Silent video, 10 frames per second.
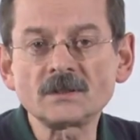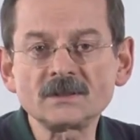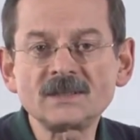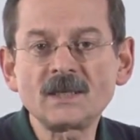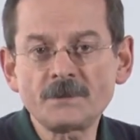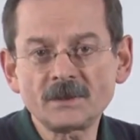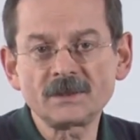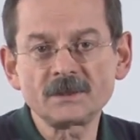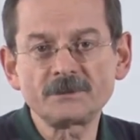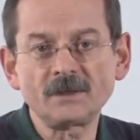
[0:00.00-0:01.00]
are
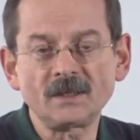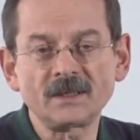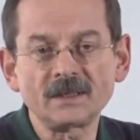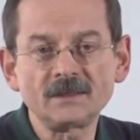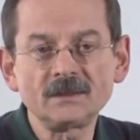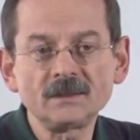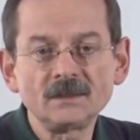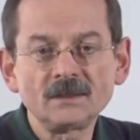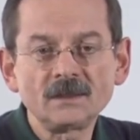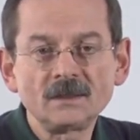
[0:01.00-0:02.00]
typically applied
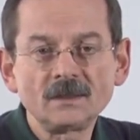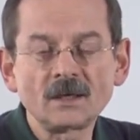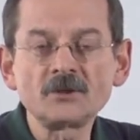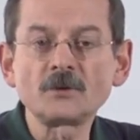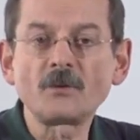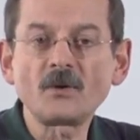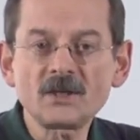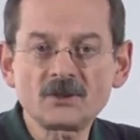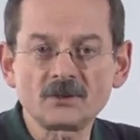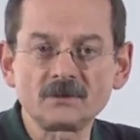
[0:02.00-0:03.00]
under
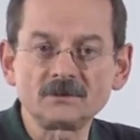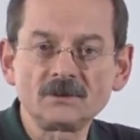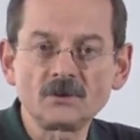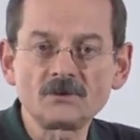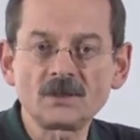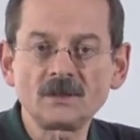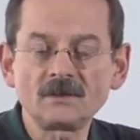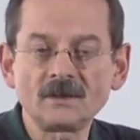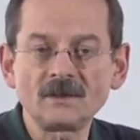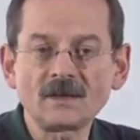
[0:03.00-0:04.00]
pressure
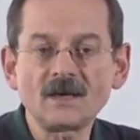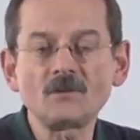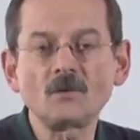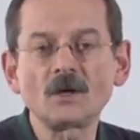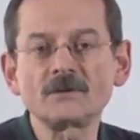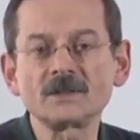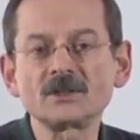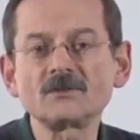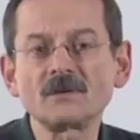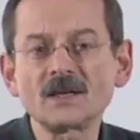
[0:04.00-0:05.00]
using a hot water
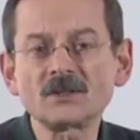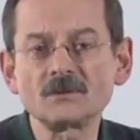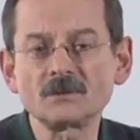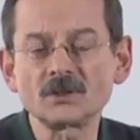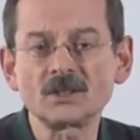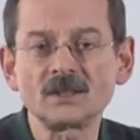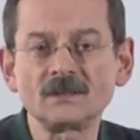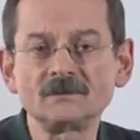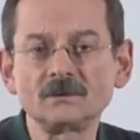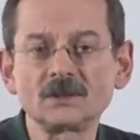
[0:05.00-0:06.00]
extraction
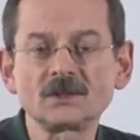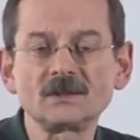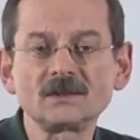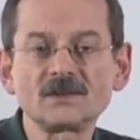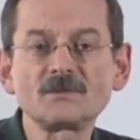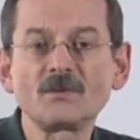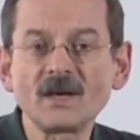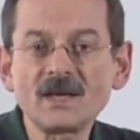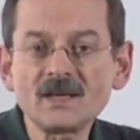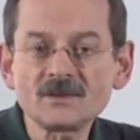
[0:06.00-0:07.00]
machine which
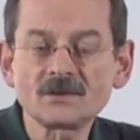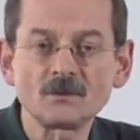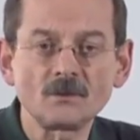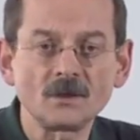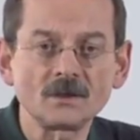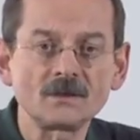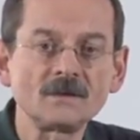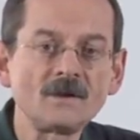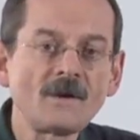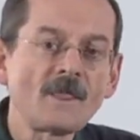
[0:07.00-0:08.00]
sprays the
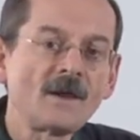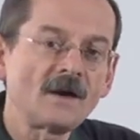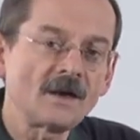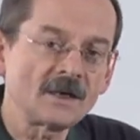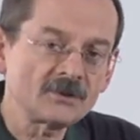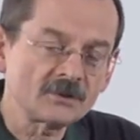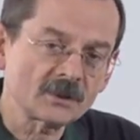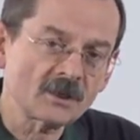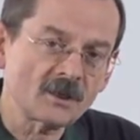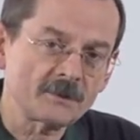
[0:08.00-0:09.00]
water onto
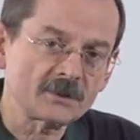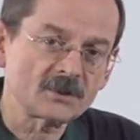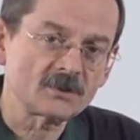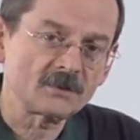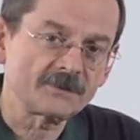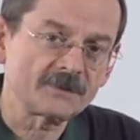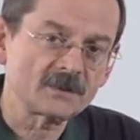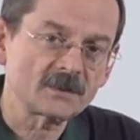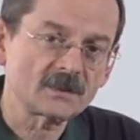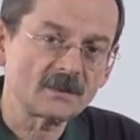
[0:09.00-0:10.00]
the carpet
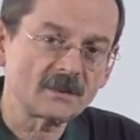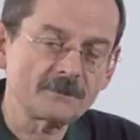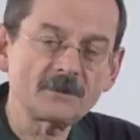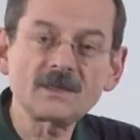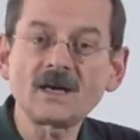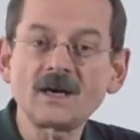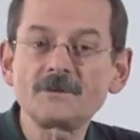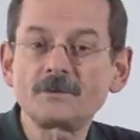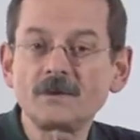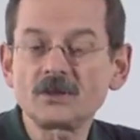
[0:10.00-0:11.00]
surface at a pretty high
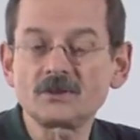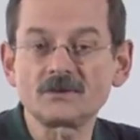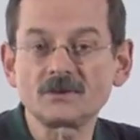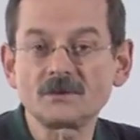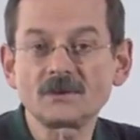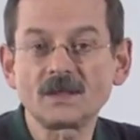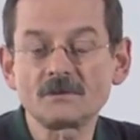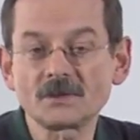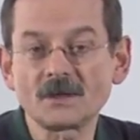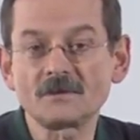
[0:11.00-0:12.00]
pressure,
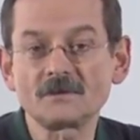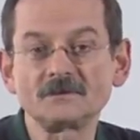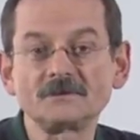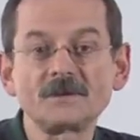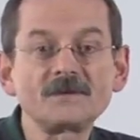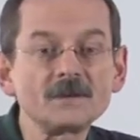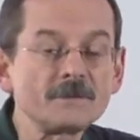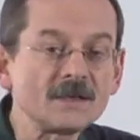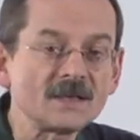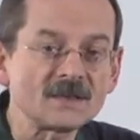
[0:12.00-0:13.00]
sometimes
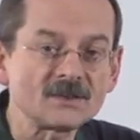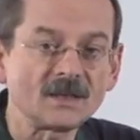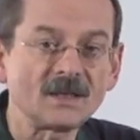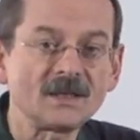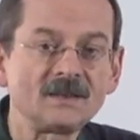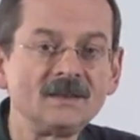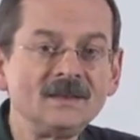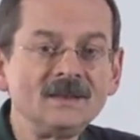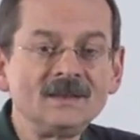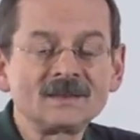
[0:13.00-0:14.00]
150 psi,
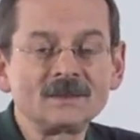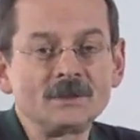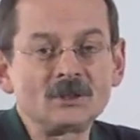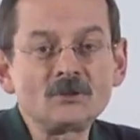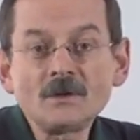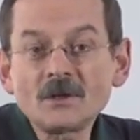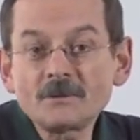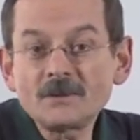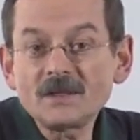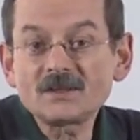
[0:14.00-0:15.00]
can be
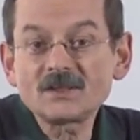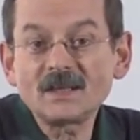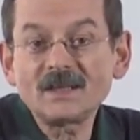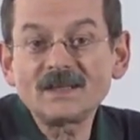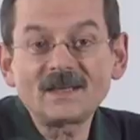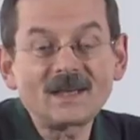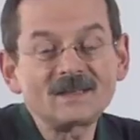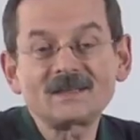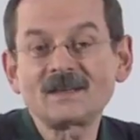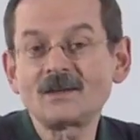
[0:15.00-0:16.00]
200 psi, and
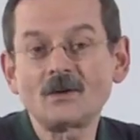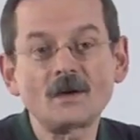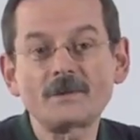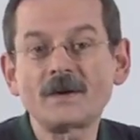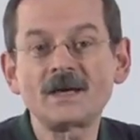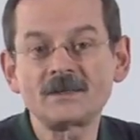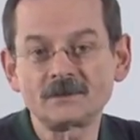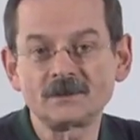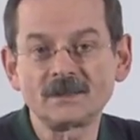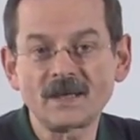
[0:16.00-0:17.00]
it can go up higher
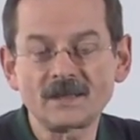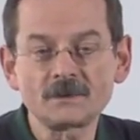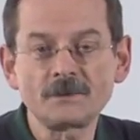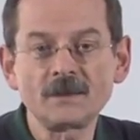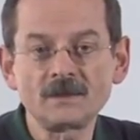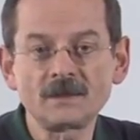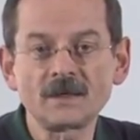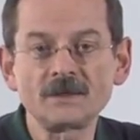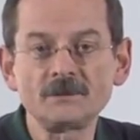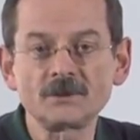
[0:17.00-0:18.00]
than that depending
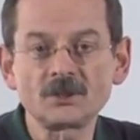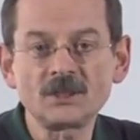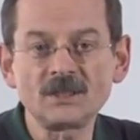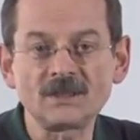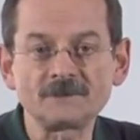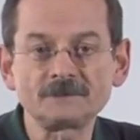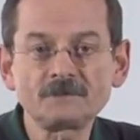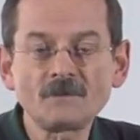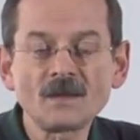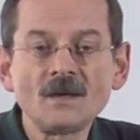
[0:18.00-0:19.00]
on the machine.
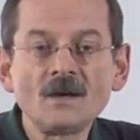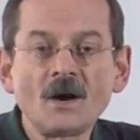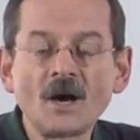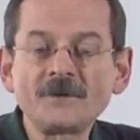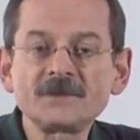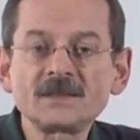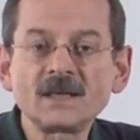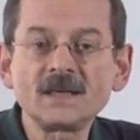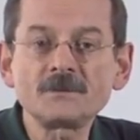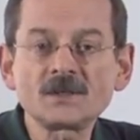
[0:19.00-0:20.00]

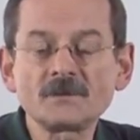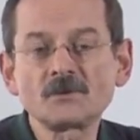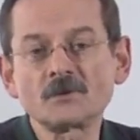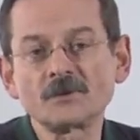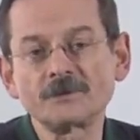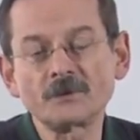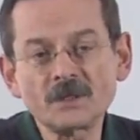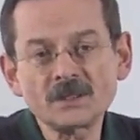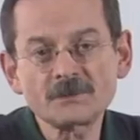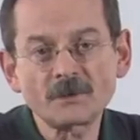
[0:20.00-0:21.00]
Oftentimes some sort of
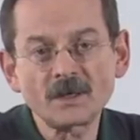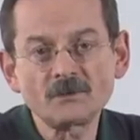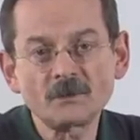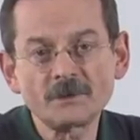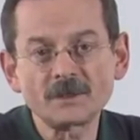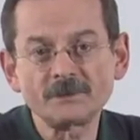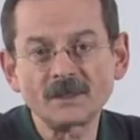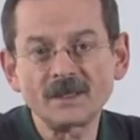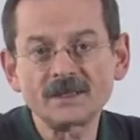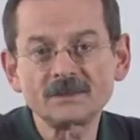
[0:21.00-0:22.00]
pre-spray will be
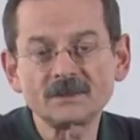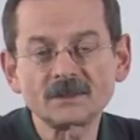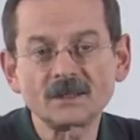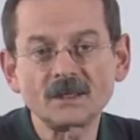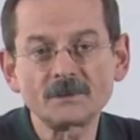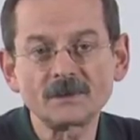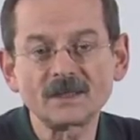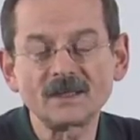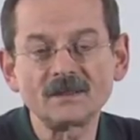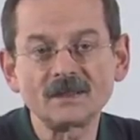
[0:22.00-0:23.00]
applied to the
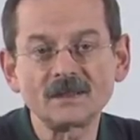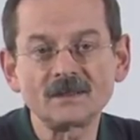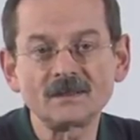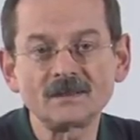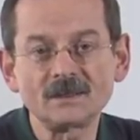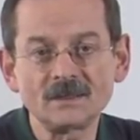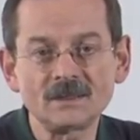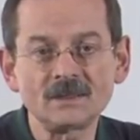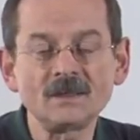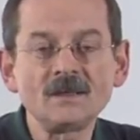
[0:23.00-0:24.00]
carpet and then
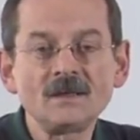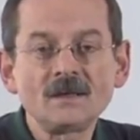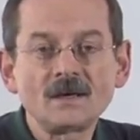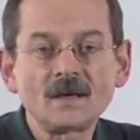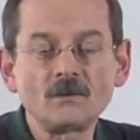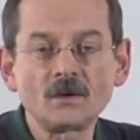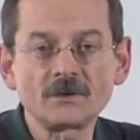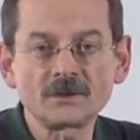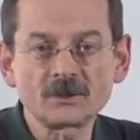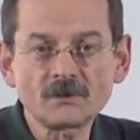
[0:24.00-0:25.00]
the hot
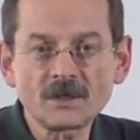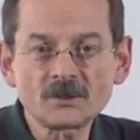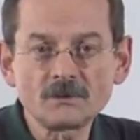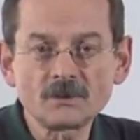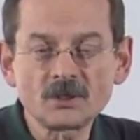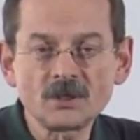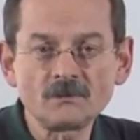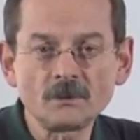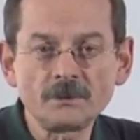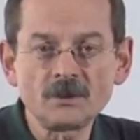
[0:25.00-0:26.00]
water extraction machine will be